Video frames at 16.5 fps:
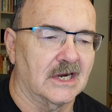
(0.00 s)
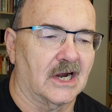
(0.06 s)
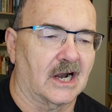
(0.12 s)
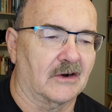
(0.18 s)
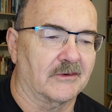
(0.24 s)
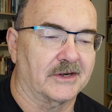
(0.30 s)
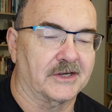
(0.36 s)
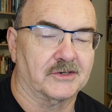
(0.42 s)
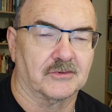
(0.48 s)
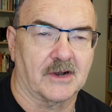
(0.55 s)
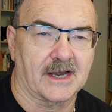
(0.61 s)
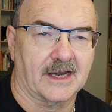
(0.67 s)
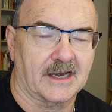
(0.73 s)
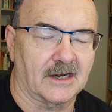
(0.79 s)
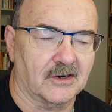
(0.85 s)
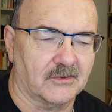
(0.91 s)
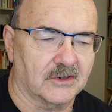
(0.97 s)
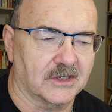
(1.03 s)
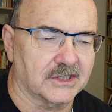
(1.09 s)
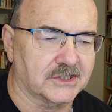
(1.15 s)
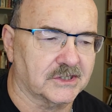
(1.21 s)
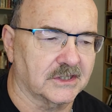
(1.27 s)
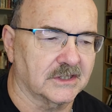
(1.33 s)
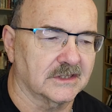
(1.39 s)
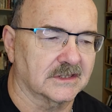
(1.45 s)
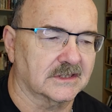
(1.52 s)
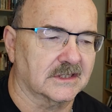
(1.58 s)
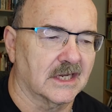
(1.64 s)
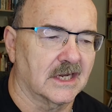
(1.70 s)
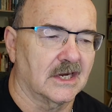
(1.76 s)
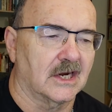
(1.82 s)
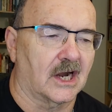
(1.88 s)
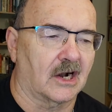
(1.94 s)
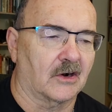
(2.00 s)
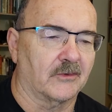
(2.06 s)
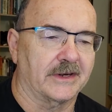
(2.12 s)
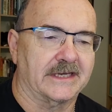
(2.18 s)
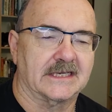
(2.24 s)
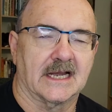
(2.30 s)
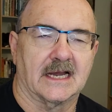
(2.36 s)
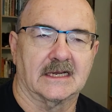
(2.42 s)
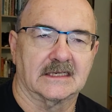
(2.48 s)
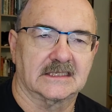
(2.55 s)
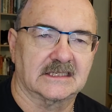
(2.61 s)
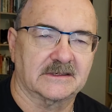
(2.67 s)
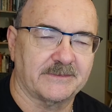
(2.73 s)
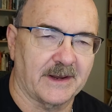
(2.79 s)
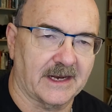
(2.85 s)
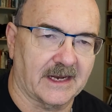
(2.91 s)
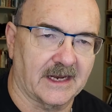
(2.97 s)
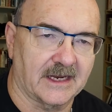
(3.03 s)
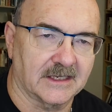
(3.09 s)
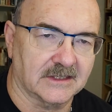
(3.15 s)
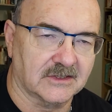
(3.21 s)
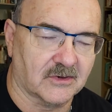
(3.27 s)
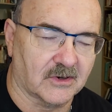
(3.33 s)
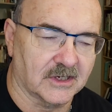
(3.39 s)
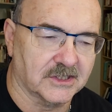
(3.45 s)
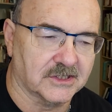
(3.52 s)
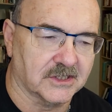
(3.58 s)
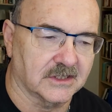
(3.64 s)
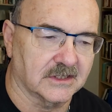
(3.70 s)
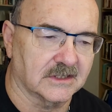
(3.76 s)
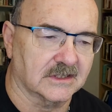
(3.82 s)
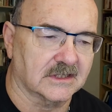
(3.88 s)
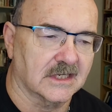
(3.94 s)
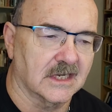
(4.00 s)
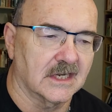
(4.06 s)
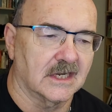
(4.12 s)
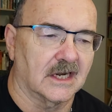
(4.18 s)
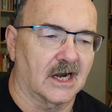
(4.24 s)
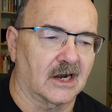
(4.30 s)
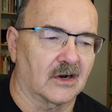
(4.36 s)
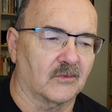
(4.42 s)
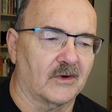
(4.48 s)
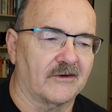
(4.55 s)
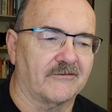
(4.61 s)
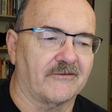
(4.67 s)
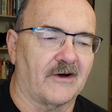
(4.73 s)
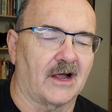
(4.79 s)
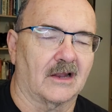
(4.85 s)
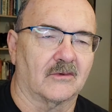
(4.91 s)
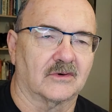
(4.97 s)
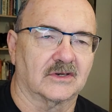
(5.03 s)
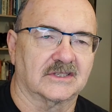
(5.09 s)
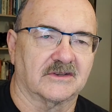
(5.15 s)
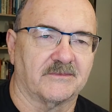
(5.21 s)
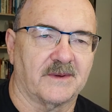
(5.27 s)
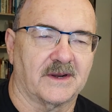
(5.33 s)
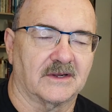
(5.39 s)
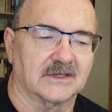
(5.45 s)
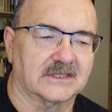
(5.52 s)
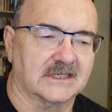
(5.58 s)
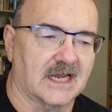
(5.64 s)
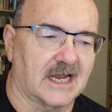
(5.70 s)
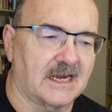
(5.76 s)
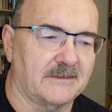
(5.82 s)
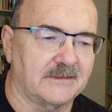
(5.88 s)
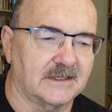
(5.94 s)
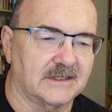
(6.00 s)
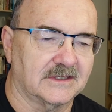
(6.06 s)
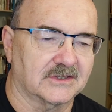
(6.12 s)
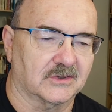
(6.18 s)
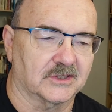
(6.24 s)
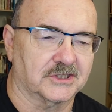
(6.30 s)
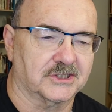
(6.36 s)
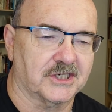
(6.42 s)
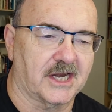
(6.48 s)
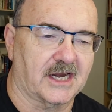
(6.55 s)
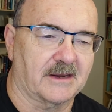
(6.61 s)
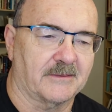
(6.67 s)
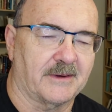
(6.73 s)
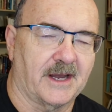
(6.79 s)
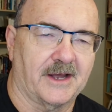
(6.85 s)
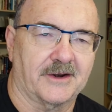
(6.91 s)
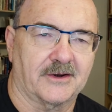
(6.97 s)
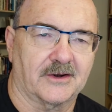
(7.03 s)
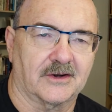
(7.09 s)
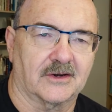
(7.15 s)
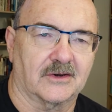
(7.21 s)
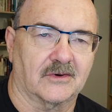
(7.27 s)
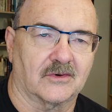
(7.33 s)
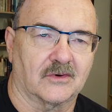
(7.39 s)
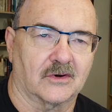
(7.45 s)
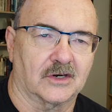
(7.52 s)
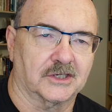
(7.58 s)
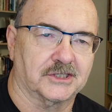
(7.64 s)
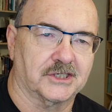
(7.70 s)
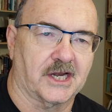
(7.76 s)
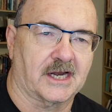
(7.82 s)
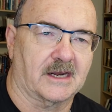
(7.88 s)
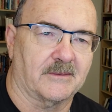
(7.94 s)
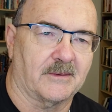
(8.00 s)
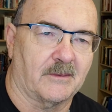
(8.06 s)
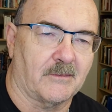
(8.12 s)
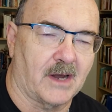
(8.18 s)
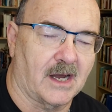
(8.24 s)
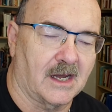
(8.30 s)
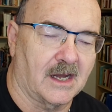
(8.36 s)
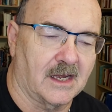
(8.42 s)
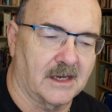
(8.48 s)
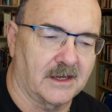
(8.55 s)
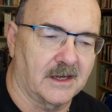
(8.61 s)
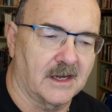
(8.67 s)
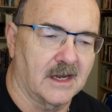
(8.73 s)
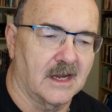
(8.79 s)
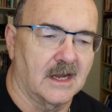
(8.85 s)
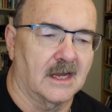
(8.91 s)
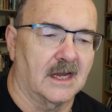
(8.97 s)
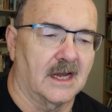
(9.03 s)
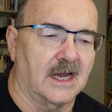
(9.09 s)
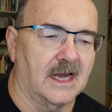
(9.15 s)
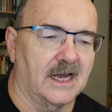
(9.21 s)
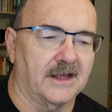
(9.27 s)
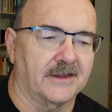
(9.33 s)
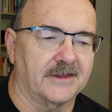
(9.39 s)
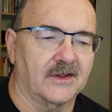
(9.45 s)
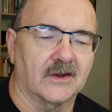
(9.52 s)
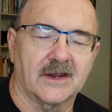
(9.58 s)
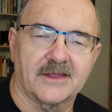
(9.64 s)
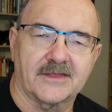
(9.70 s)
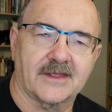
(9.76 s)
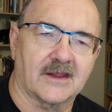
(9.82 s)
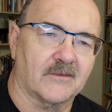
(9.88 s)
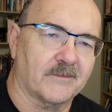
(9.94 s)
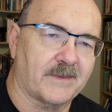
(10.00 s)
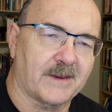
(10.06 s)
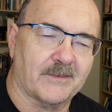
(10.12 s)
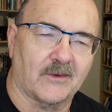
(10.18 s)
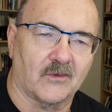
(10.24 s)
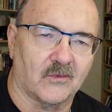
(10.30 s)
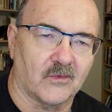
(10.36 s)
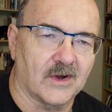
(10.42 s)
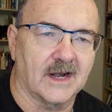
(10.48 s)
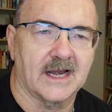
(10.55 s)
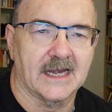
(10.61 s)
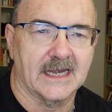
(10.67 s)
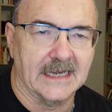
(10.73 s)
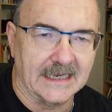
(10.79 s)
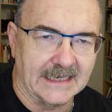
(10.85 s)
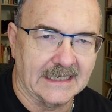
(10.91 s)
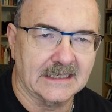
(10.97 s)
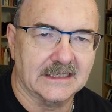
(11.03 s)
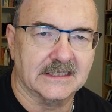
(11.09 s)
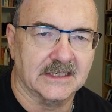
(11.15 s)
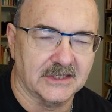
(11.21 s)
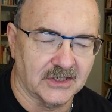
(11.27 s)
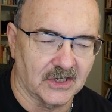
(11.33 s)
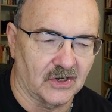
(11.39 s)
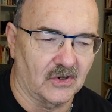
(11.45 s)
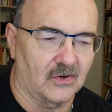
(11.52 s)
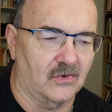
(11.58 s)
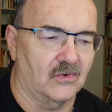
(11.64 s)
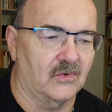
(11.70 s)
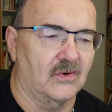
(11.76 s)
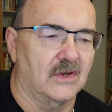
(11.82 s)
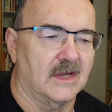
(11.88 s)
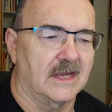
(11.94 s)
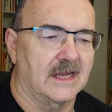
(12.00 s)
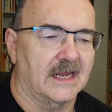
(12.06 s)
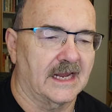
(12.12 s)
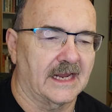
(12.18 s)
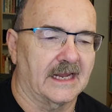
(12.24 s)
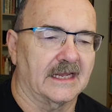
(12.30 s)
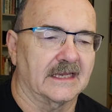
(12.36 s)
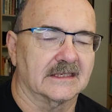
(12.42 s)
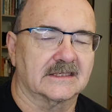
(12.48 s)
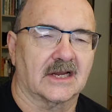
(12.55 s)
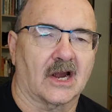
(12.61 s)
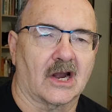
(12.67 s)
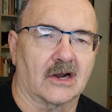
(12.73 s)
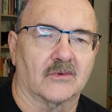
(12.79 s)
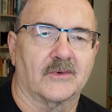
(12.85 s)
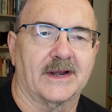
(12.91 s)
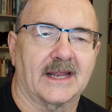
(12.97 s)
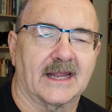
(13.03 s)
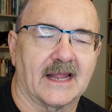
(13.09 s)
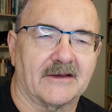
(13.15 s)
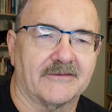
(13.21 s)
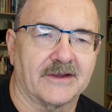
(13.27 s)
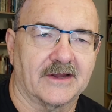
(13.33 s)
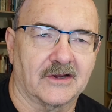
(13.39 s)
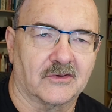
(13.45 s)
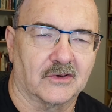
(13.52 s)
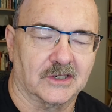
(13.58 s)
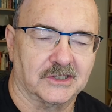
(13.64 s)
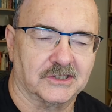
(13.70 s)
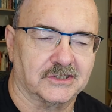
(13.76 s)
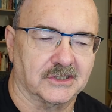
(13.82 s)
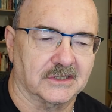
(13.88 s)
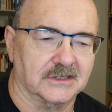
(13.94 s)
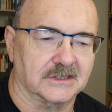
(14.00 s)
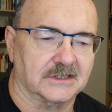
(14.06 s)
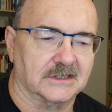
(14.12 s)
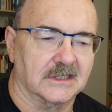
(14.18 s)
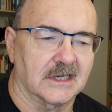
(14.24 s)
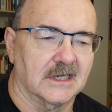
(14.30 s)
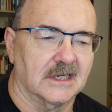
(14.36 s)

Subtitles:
Are we drinking Christians? Are we tongue-speaking Christians? Are we followers of Menno Simons or Jacob Hutter or Jacob Amon? The only thing people really need to know is, are we loving Christians?